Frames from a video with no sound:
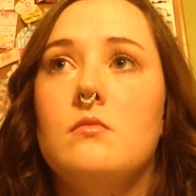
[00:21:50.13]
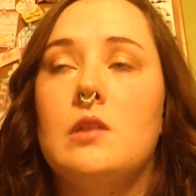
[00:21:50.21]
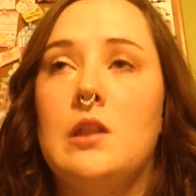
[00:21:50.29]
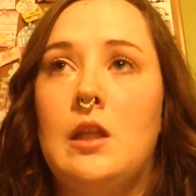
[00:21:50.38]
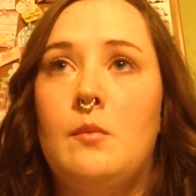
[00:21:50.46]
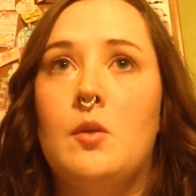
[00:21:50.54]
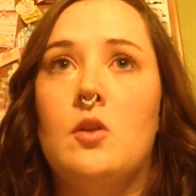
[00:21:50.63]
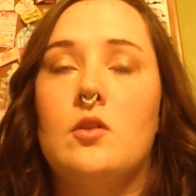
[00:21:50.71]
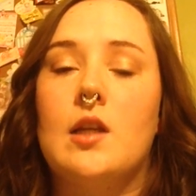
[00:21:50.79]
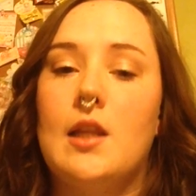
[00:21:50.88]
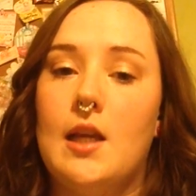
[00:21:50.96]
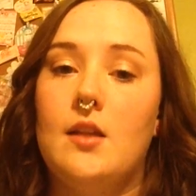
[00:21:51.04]
lemurs.
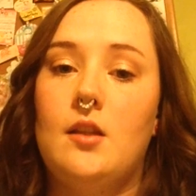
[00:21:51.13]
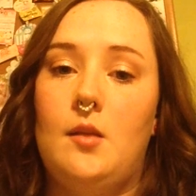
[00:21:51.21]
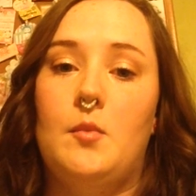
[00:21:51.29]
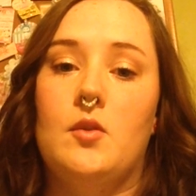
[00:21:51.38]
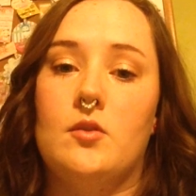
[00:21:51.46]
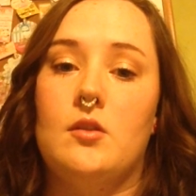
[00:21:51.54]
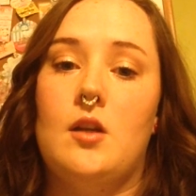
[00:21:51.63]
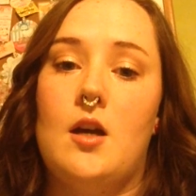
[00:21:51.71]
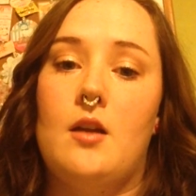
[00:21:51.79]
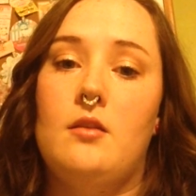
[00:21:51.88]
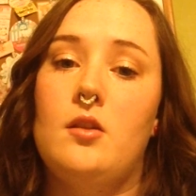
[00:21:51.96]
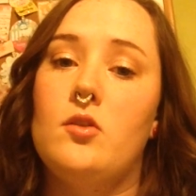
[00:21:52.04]
I like lemurs a
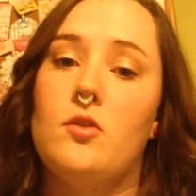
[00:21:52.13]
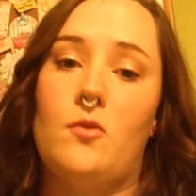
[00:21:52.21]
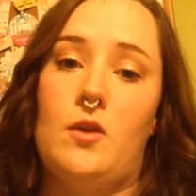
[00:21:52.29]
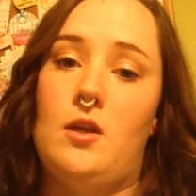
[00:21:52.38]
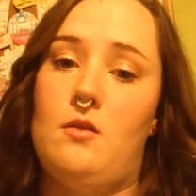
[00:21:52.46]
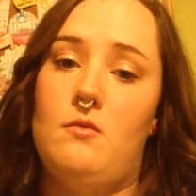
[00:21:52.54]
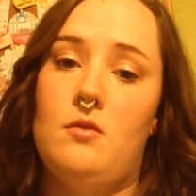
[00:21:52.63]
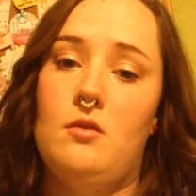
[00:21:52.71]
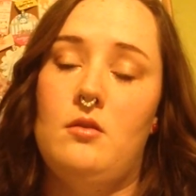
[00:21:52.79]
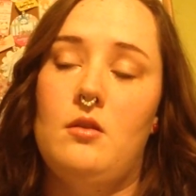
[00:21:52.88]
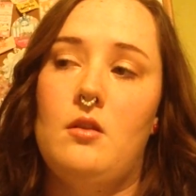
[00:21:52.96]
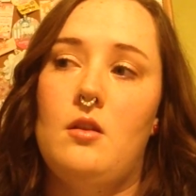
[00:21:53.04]
lot. They're so cute.
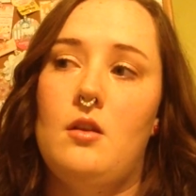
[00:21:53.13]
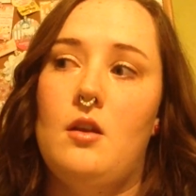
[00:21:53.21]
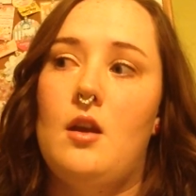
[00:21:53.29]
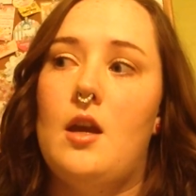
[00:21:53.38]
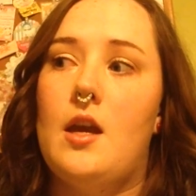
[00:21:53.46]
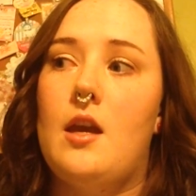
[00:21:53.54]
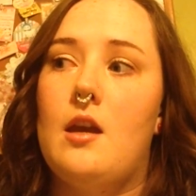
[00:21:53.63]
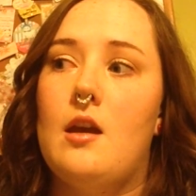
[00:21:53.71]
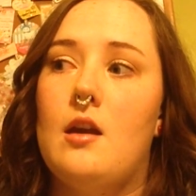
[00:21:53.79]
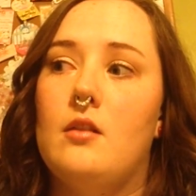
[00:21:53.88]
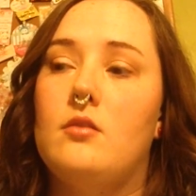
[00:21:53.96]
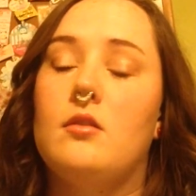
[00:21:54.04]

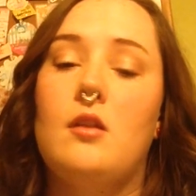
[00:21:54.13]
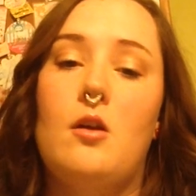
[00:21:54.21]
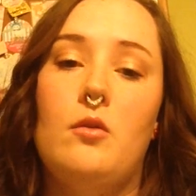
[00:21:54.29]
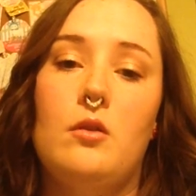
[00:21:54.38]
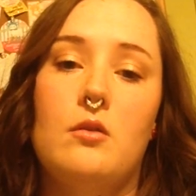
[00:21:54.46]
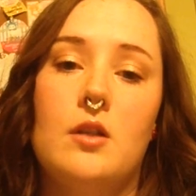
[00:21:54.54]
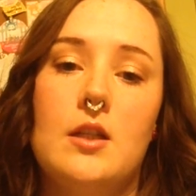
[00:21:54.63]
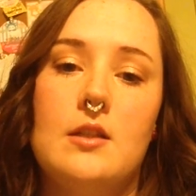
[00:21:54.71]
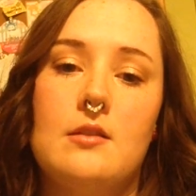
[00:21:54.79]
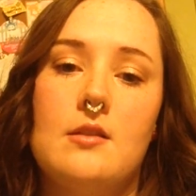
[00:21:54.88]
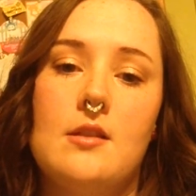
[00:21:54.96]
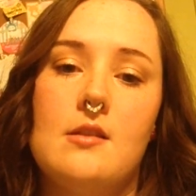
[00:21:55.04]
Slow
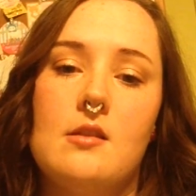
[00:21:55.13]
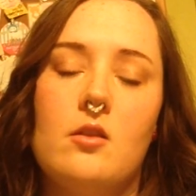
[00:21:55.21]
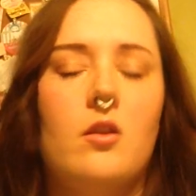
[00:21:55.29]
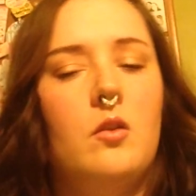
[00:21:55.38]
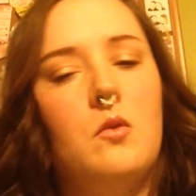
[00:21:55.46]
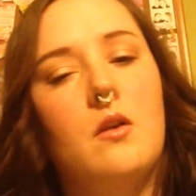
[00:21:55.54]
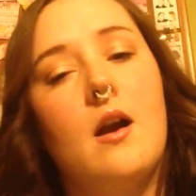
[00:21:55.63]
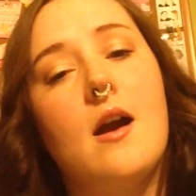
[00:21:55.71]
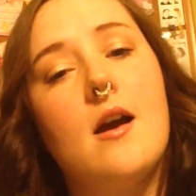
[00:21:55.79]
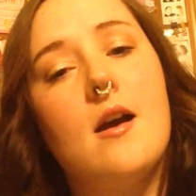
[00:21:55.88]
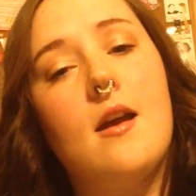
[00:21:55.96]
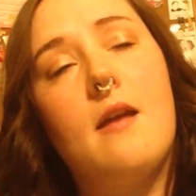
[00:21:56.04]
lorises or lori.
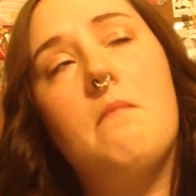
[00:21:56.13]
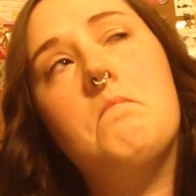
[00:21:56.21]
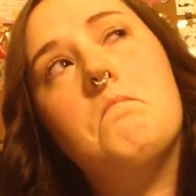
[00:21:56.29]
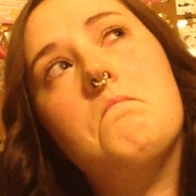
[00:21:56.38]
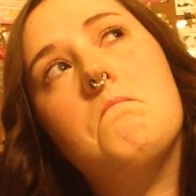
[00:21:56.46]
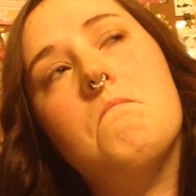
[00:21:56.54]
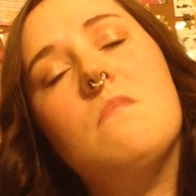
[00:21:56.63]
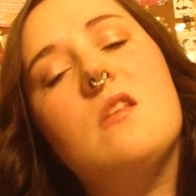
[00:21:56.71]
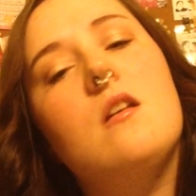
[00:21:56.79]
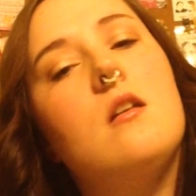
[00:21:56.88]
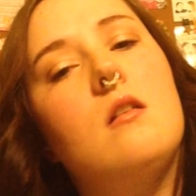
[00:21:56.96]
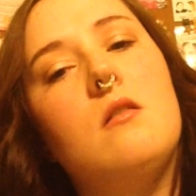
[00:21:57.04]
I
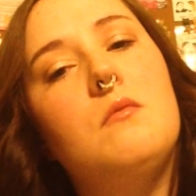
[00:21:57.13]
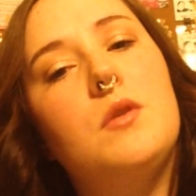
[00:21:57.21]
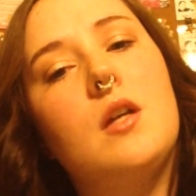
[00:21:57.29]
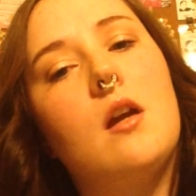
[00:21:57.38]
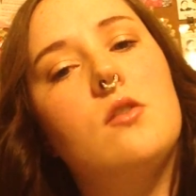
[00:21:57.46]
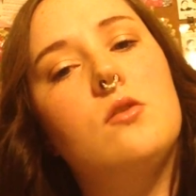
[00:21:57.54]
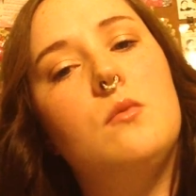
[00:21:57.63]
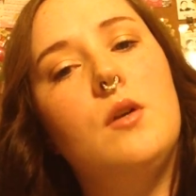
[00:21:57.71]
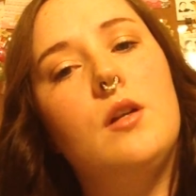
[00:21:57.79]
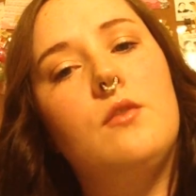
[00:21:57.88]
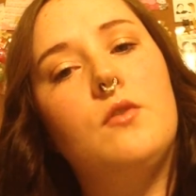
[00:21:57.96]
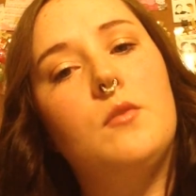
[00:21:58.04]
don't know what the actual
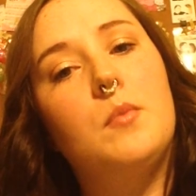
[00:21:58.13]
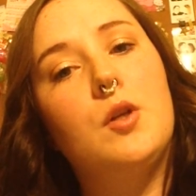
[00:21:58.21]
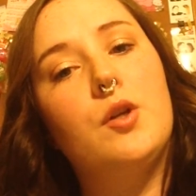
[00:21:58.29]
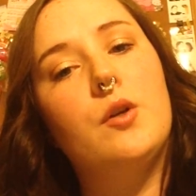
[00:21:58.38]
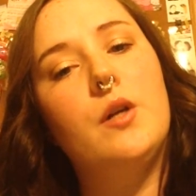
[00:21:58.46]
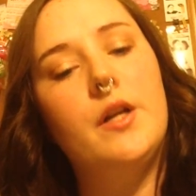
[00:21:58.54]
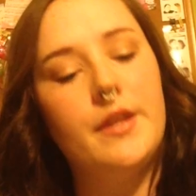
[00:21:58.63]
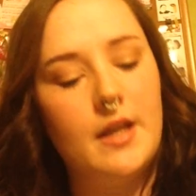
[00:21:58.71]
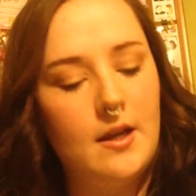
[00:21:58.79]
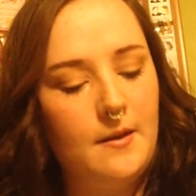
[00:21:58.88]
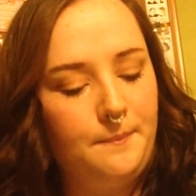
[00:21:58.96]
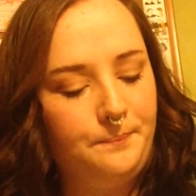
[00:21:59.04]
word is for plural on
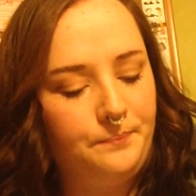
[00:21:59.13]
that.